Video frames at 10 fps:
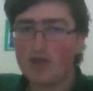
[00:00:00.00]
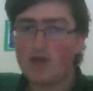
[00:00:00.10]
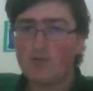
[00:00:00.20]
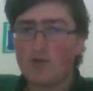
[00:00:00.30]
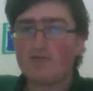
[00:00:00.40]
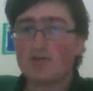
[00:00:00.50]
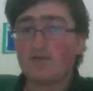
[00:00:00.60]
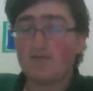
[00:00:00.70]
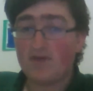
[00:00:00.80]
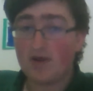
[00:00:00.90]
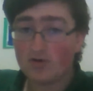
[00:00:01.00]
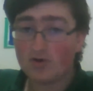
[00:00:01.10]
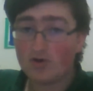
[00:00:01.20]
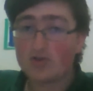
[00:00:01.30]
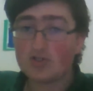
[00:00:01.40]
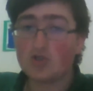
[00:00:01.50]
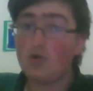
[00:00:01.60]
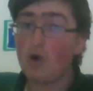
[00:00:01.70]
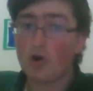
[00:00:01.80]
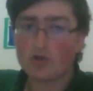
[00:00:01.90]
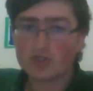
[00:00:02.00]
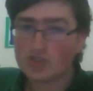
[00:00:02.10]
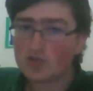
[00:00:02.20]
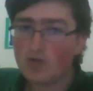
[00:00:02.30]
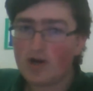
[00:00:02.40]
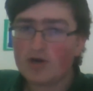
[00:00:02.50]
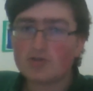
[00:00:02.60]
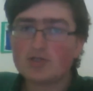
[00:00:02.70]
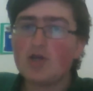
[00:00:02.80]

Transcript: We have a Defender, 2 Argent Squires,